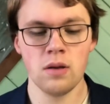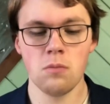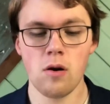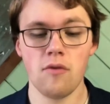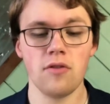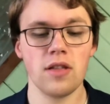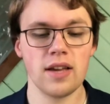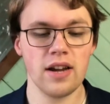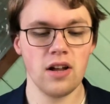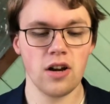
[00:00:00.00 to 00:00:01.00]
Meanwhile, for the
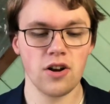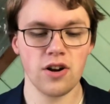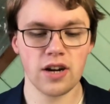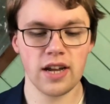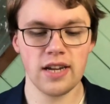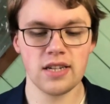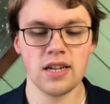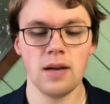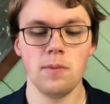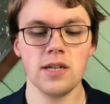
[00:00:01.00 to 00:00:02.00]
Carolina Hurricanes,
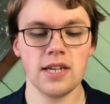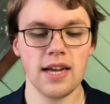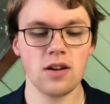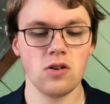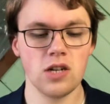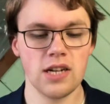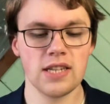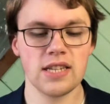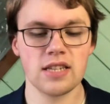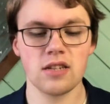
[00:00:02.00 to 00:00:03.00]
Bunting had a goal and an assist,